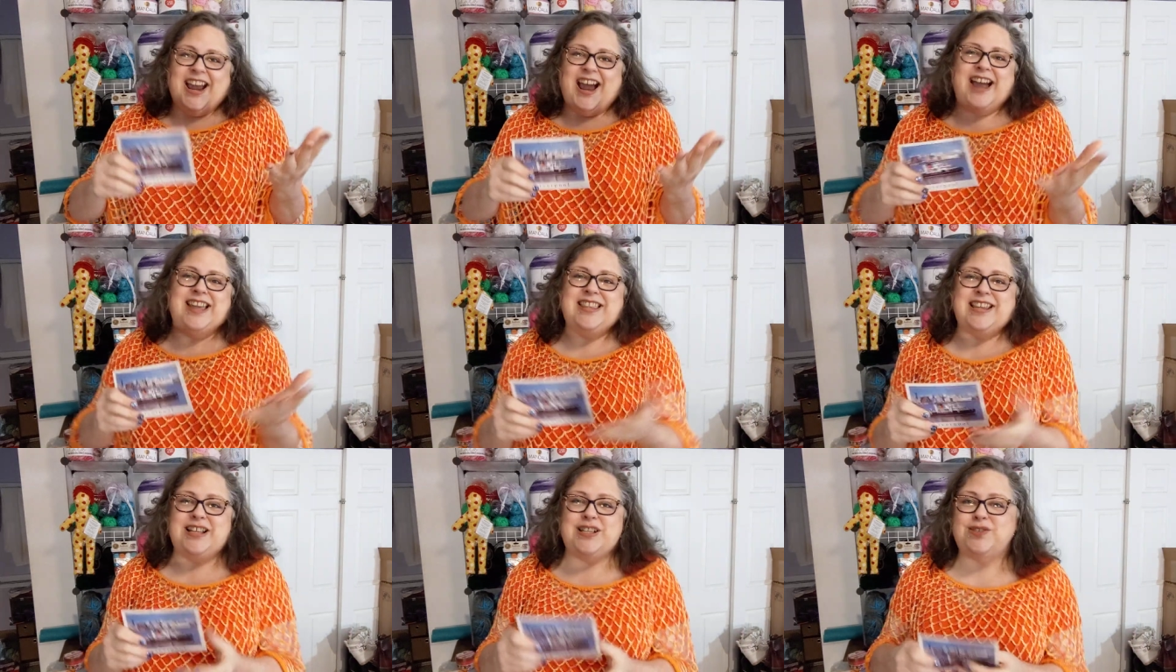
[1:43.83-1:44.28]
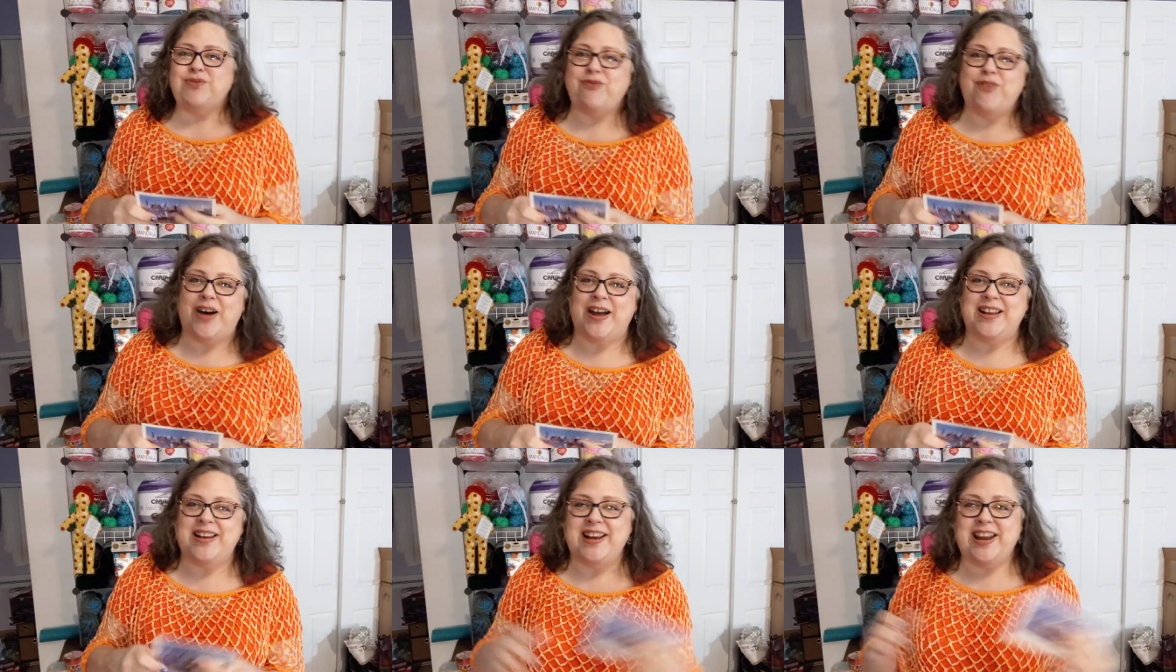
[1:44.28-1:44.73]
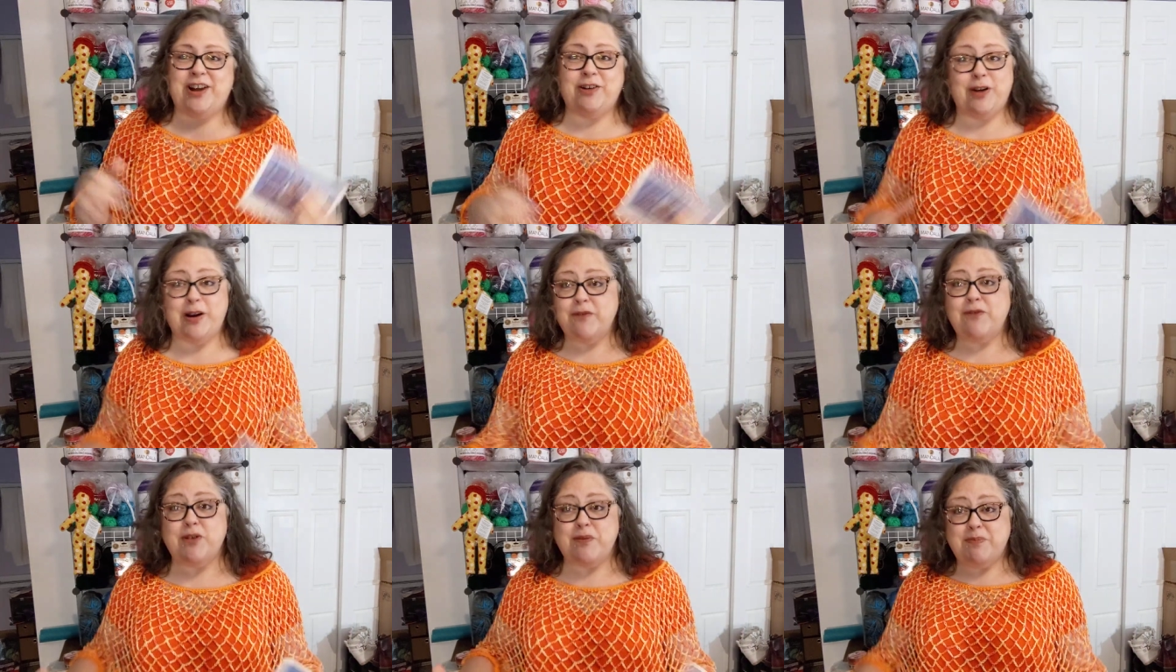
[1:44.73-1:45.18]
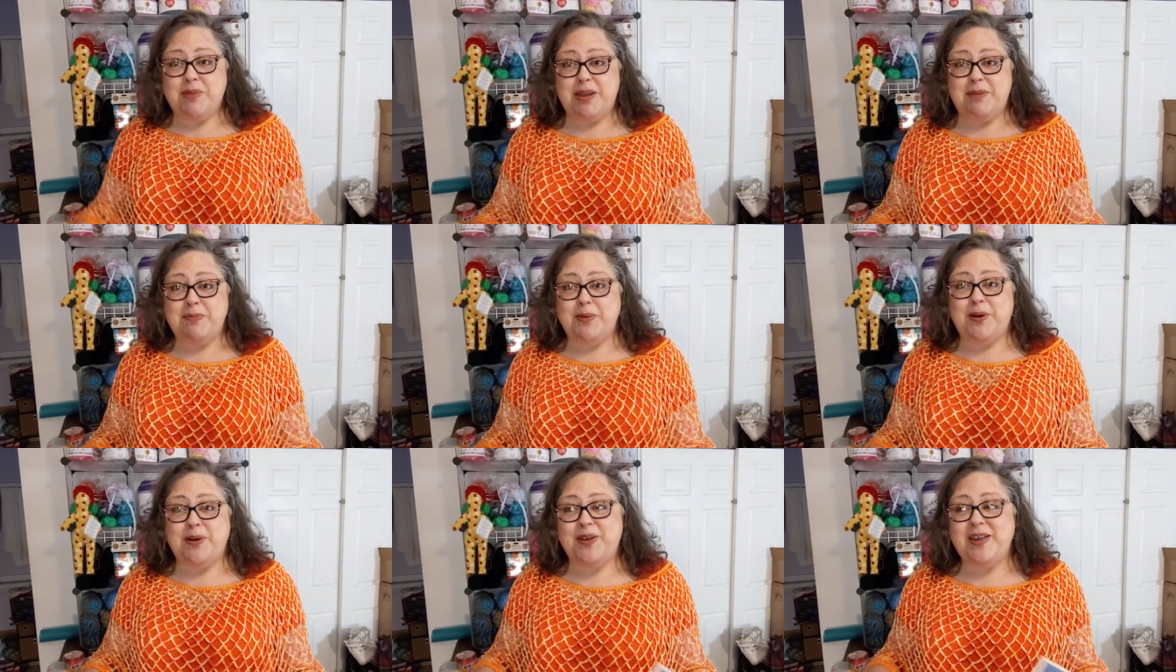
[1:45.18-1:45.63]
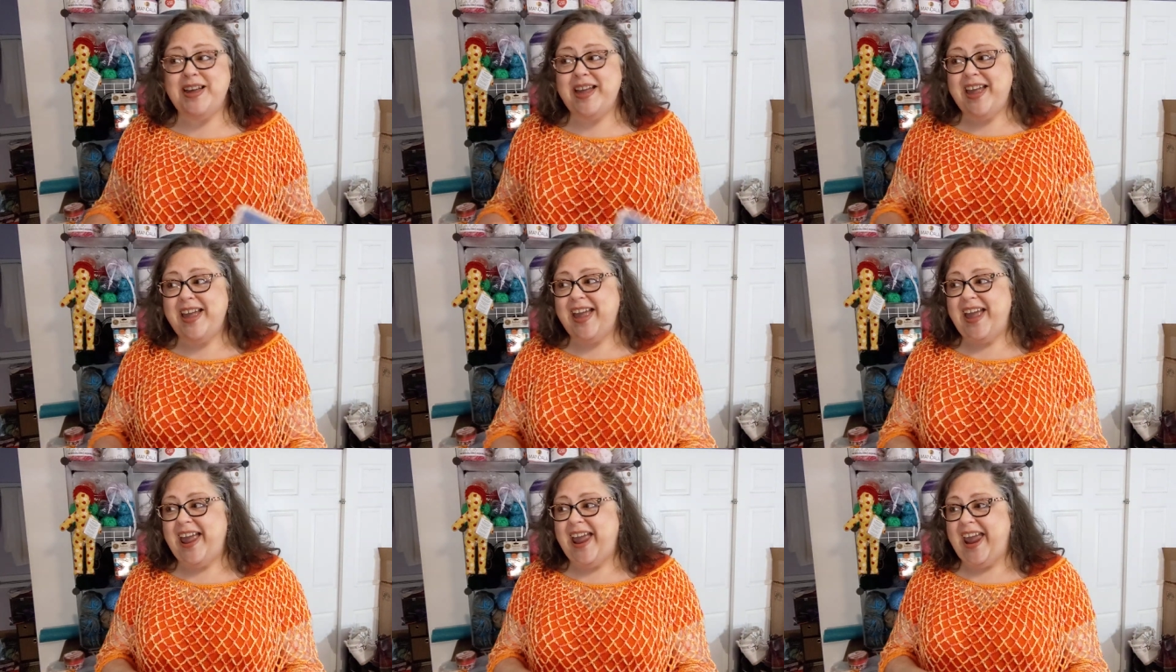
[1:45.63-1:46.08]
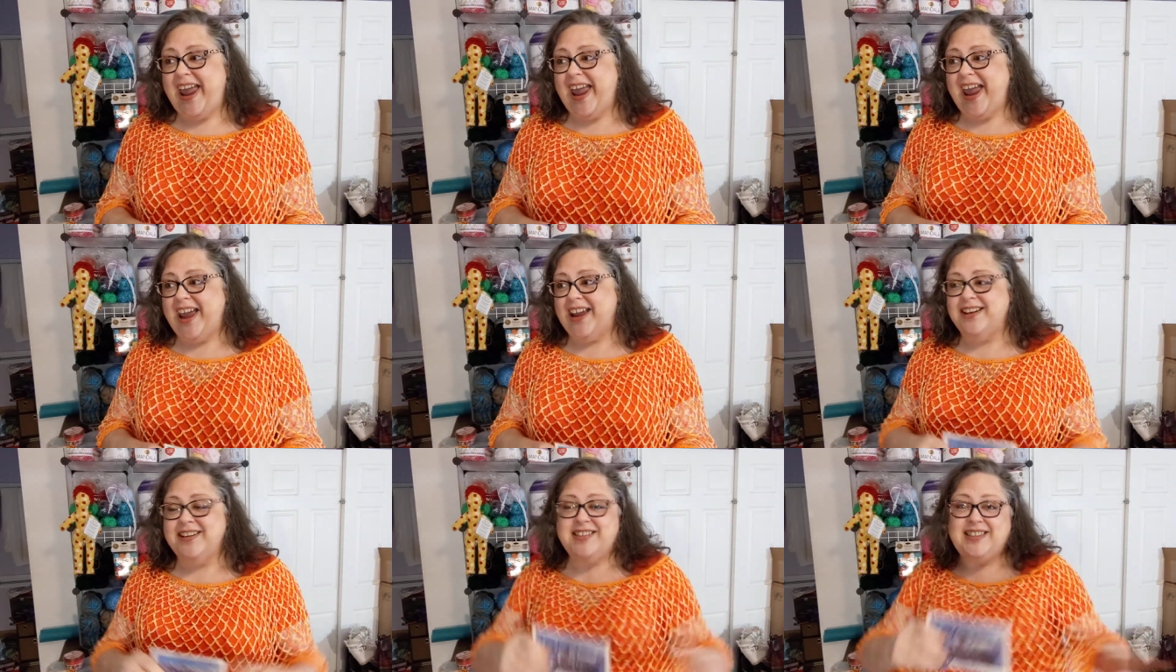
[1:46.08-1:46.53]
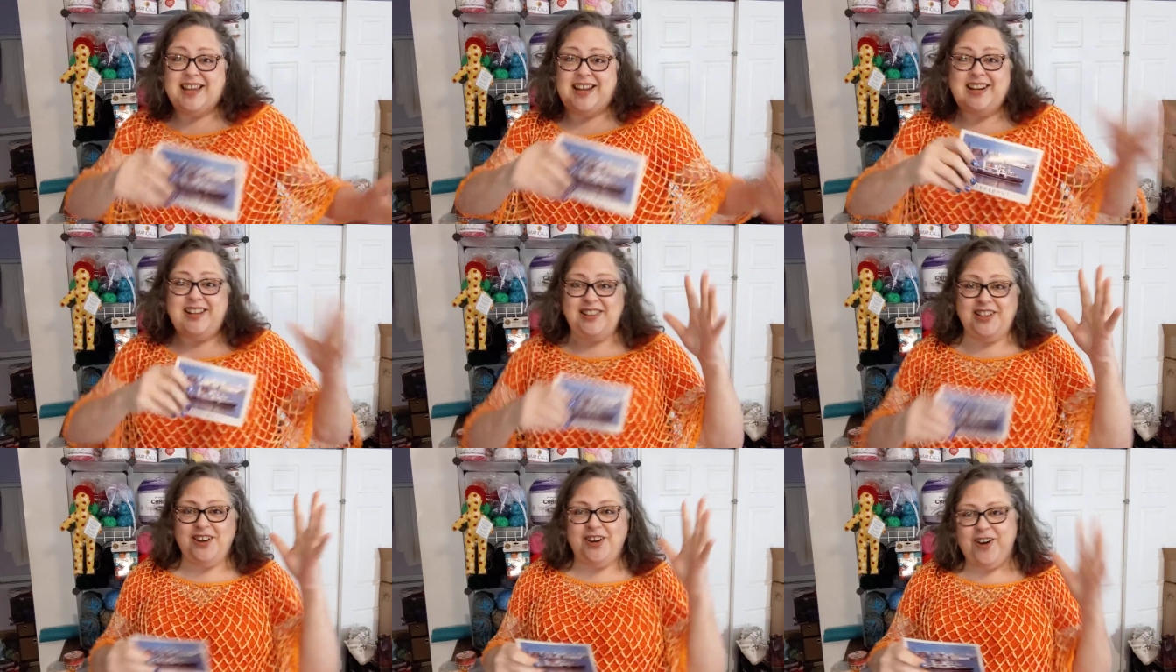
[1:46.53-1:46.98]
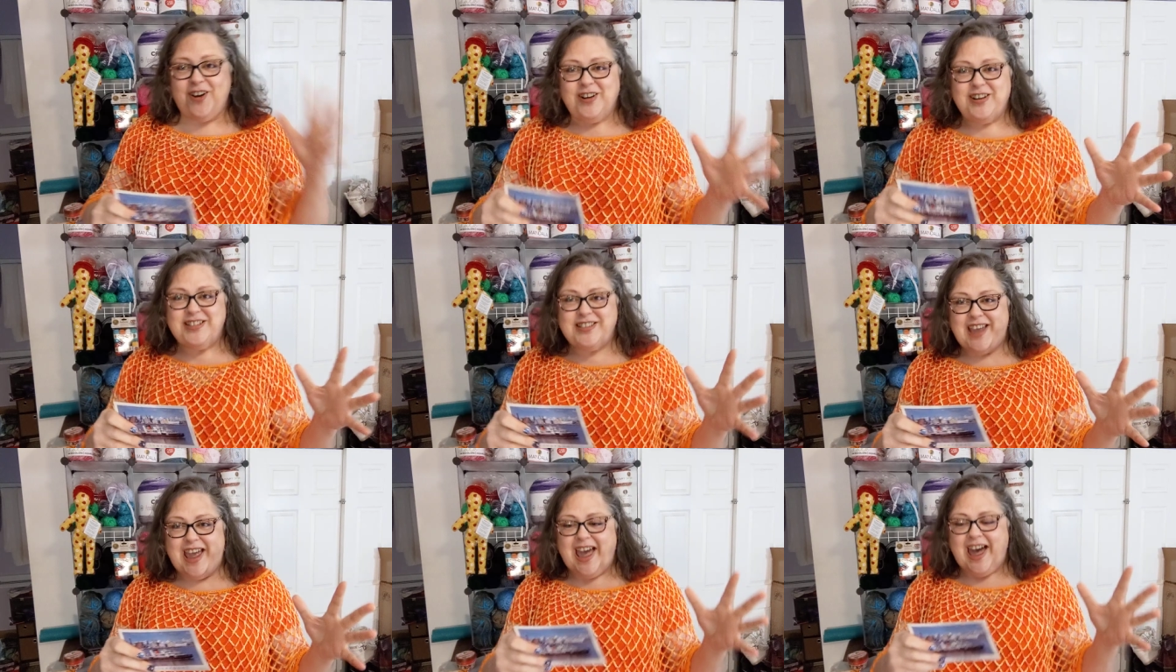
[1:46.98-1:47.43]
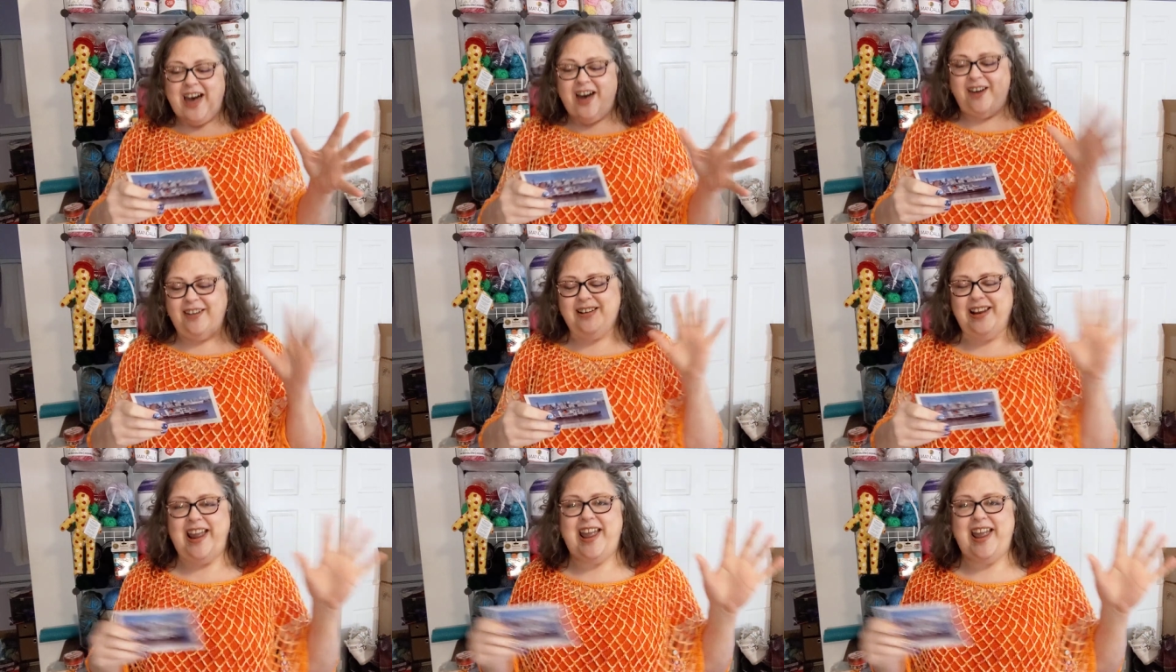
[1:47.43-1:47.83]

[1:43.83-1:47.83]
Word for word: I think it's fun hearing from people and sending the cards out.